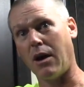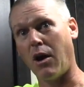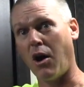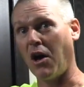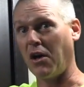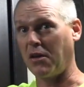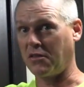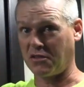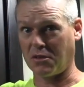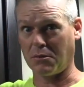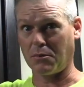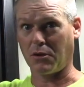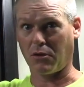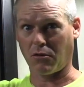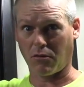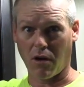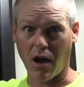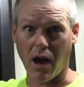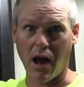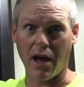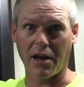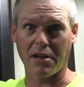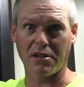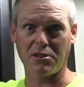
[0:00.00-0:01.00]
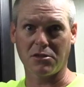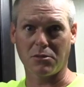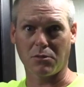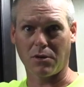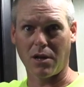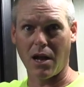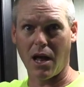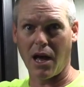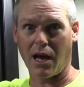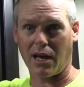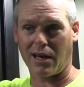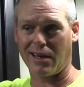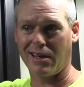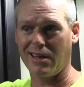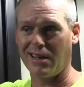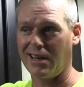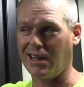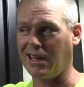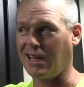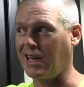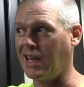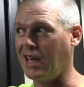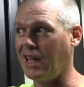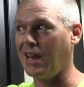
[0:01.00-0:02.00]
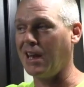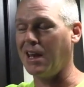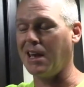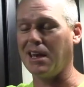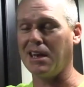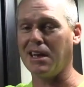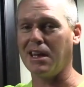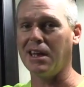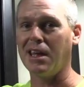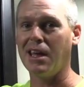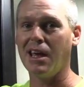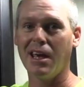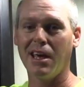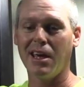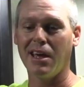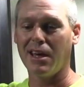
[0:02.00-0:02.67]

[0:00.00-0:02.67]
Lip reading: awesome garage, we're not going to get any